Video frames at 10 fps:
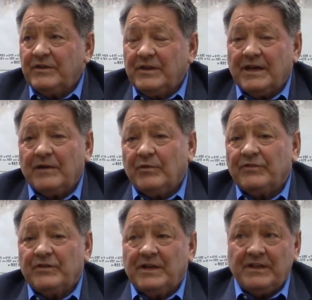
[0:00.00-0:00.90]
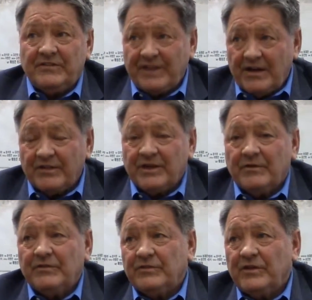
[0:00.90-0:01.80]
Now, I wasn't in the south, I
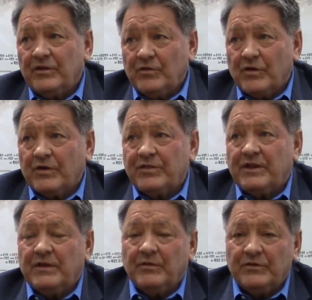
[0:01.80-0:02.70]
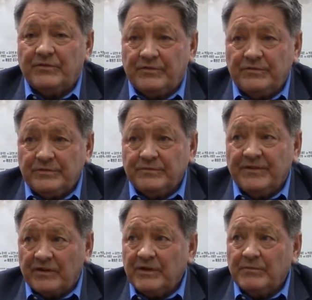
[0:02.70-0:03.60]
was in the north, and it was
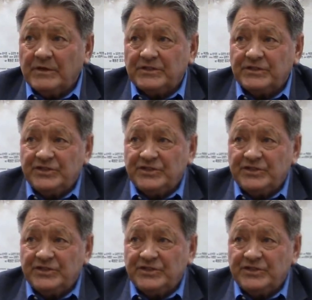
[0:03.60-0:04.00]
very much